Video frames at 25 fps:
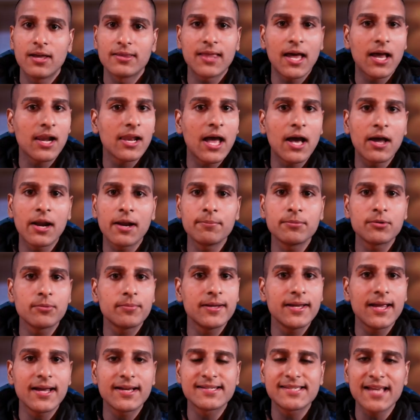That allowed him to
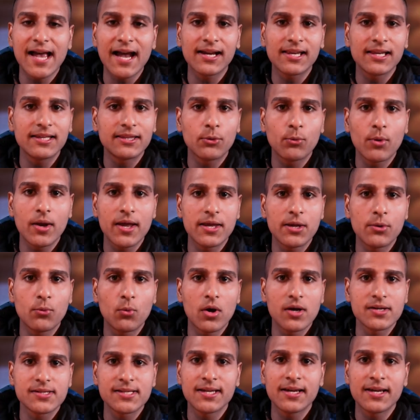be exactly the way he was.